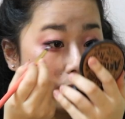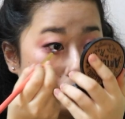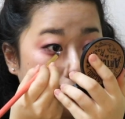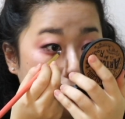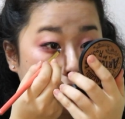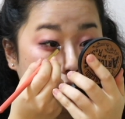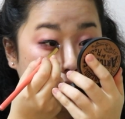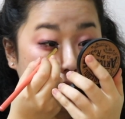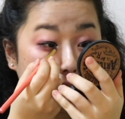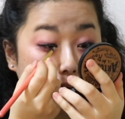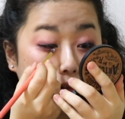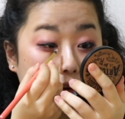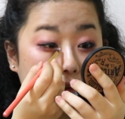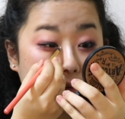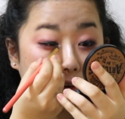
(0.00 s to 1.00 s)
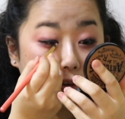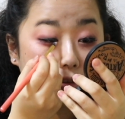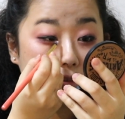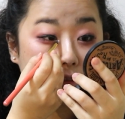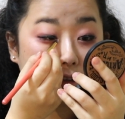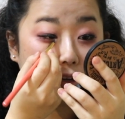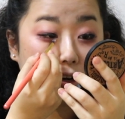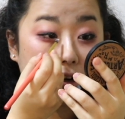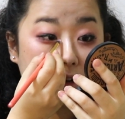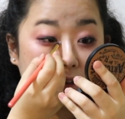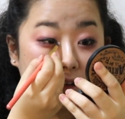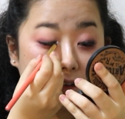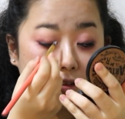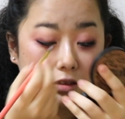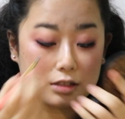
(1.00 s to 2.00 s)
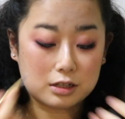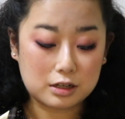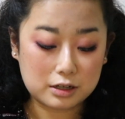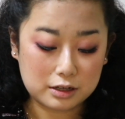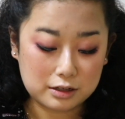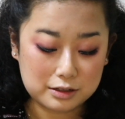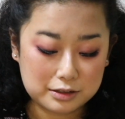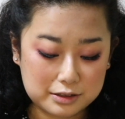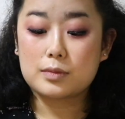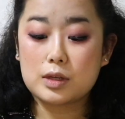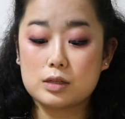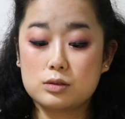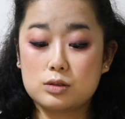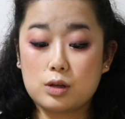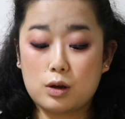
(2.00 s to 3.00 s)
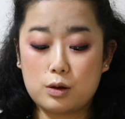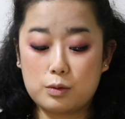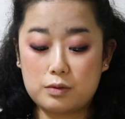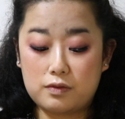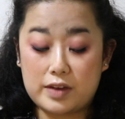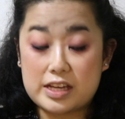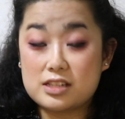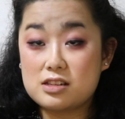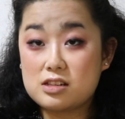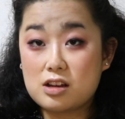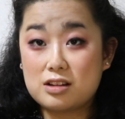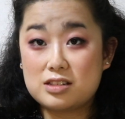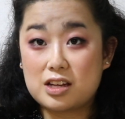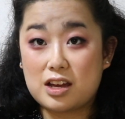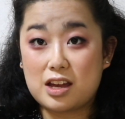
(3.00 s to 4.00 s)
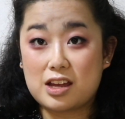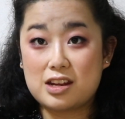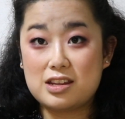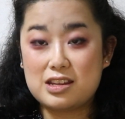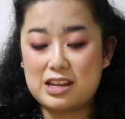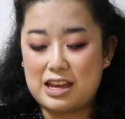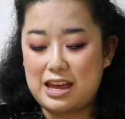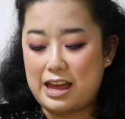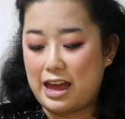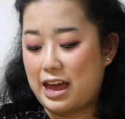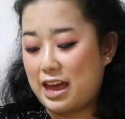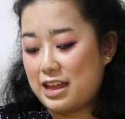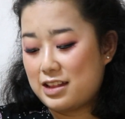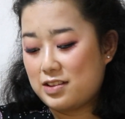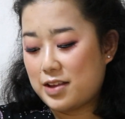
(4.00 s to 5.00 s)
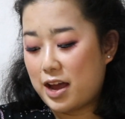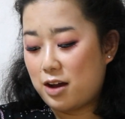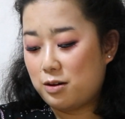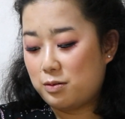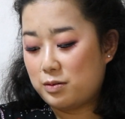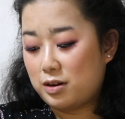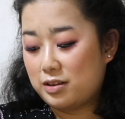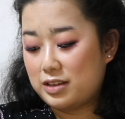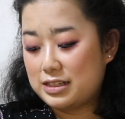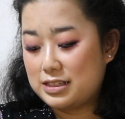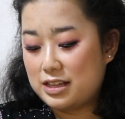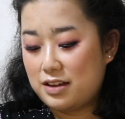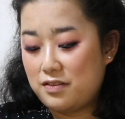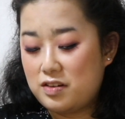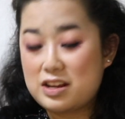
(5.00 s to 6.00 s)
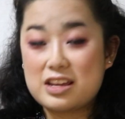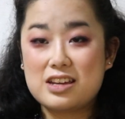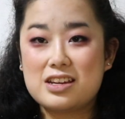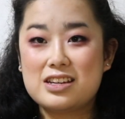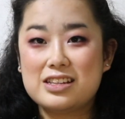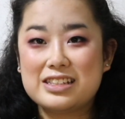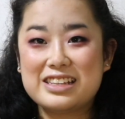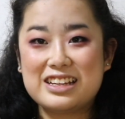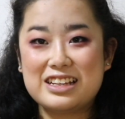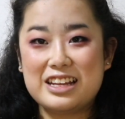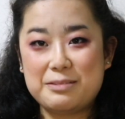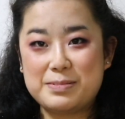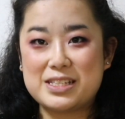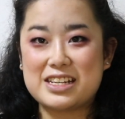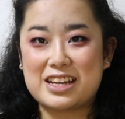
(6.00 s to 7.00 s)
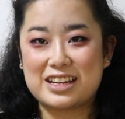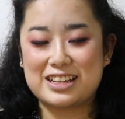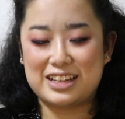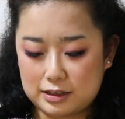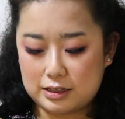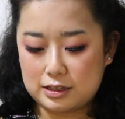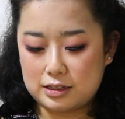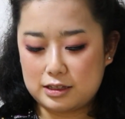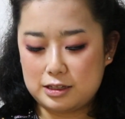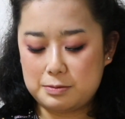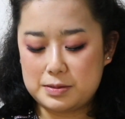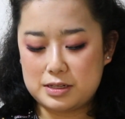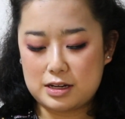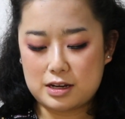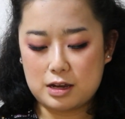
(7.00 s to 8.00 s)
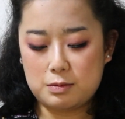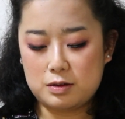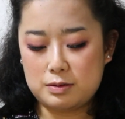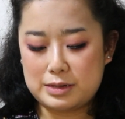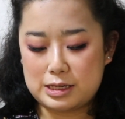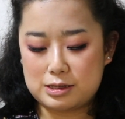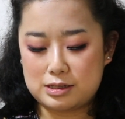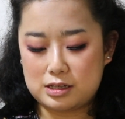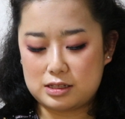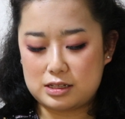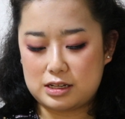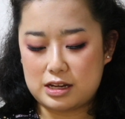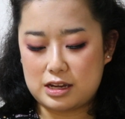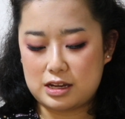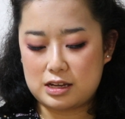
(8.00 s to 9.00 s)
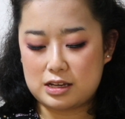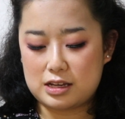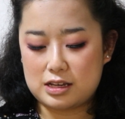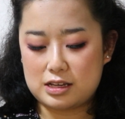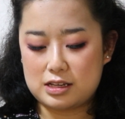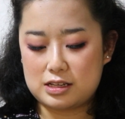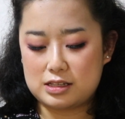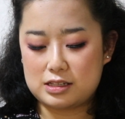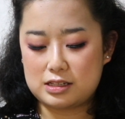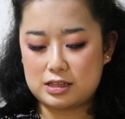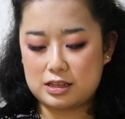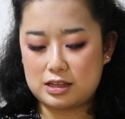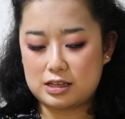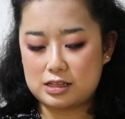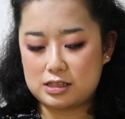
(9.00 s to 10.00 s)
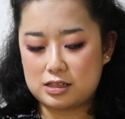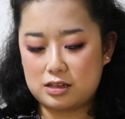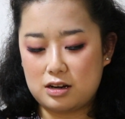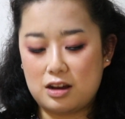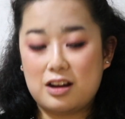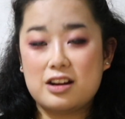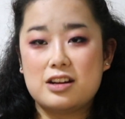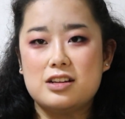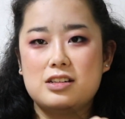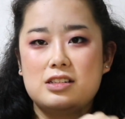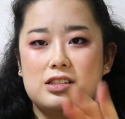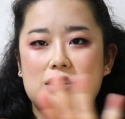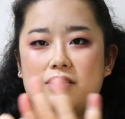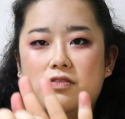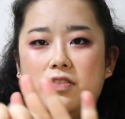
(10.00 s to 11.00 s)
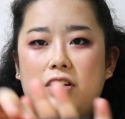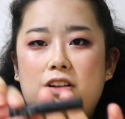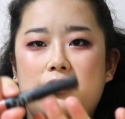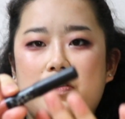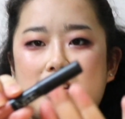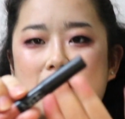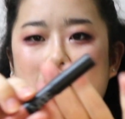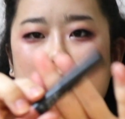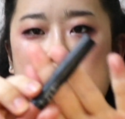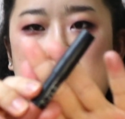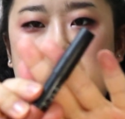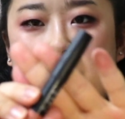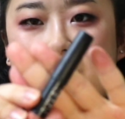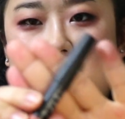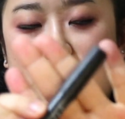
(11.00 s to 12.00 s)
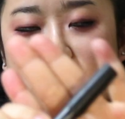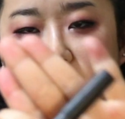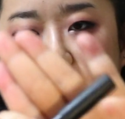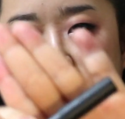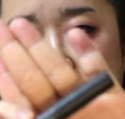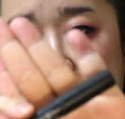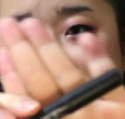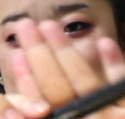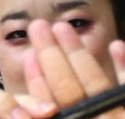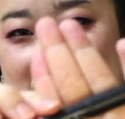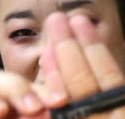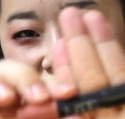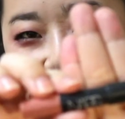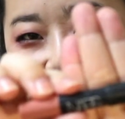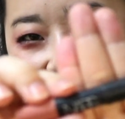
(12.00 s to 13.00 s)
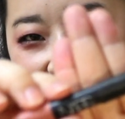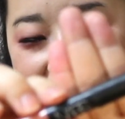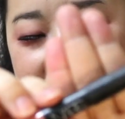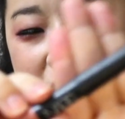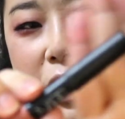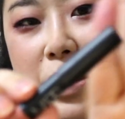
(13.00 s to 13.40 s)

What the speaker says: Putting a lot of effort into the eye look today. So the face is all done, and now all that's left is the lipstick. The lipstick I'm gonna be using today is this NARS Velvet Lip Pencil. It is tiny